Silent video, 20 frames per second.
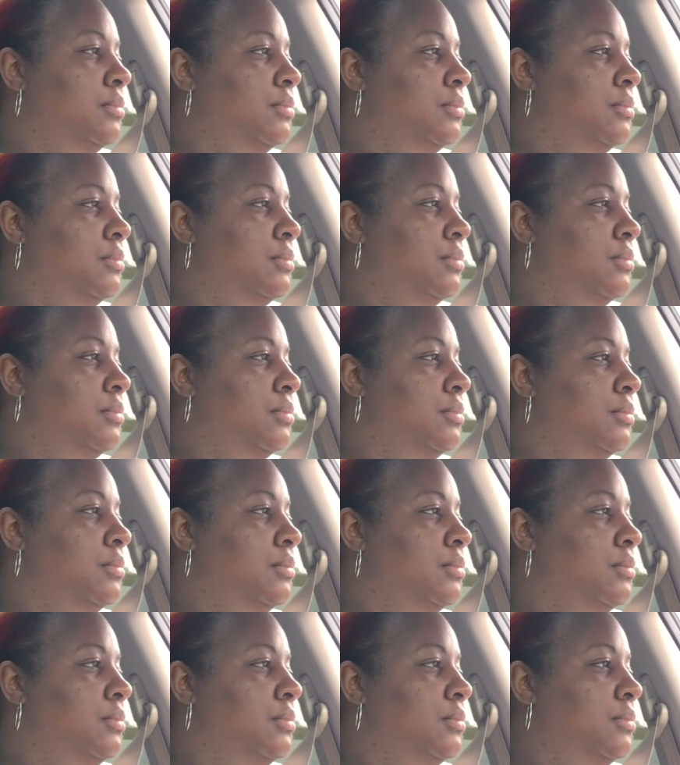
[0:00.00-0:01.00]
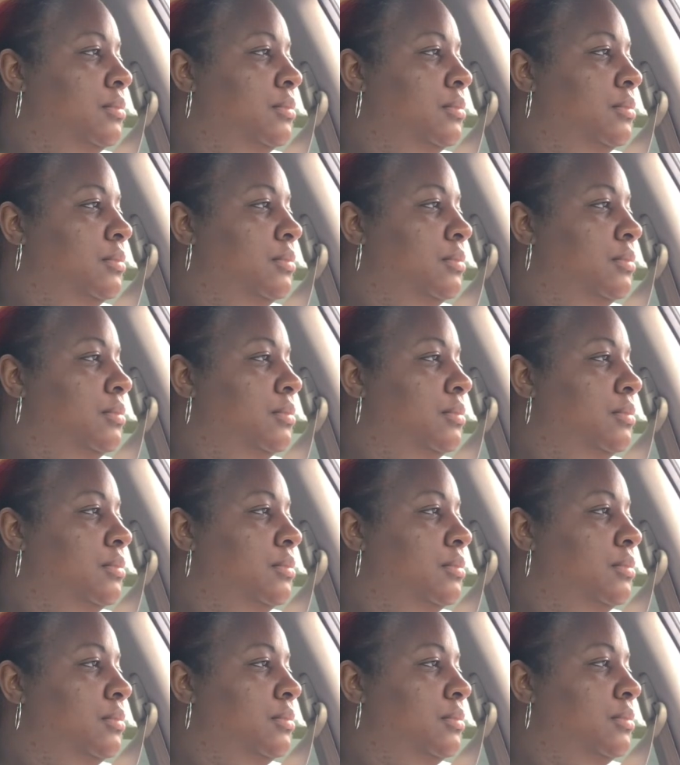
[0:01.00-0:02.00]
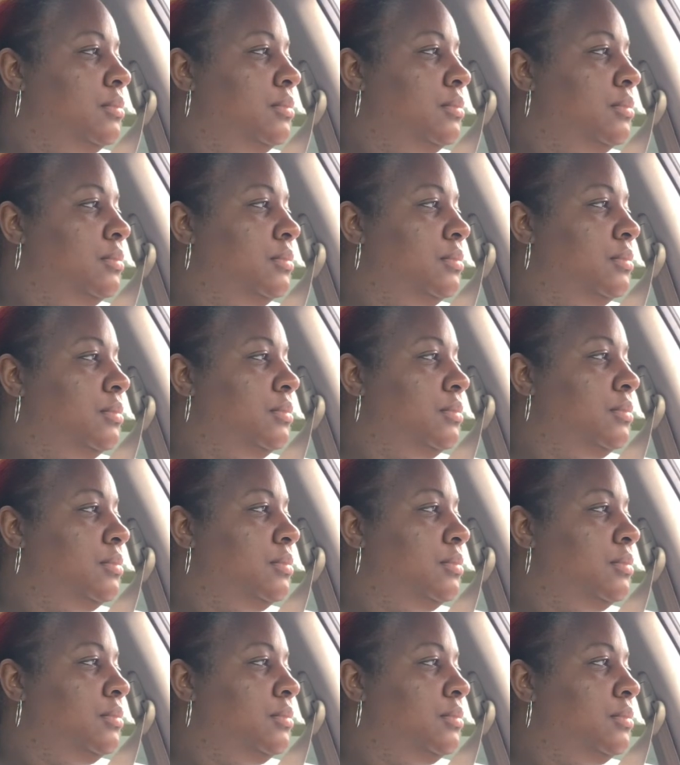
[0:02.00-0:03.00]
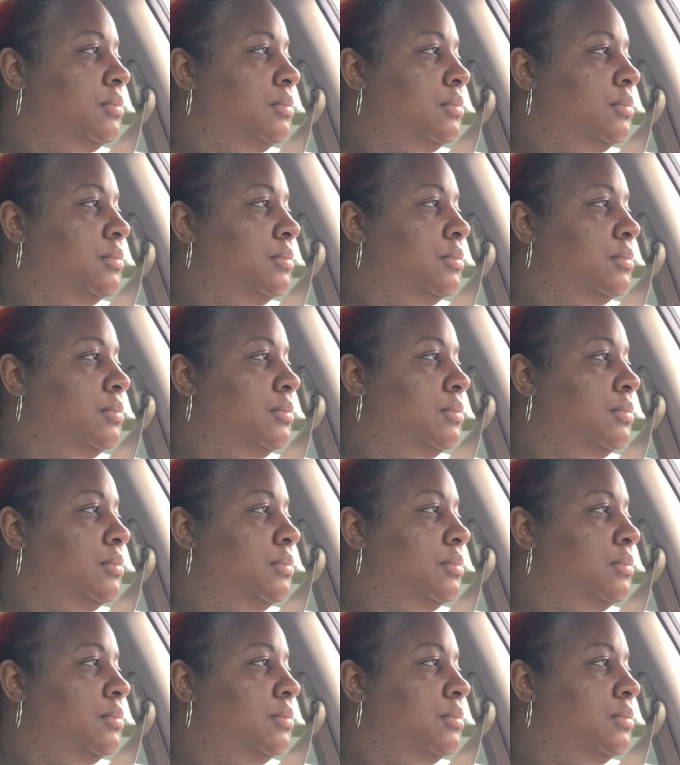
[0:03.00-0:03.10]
Nothing is said.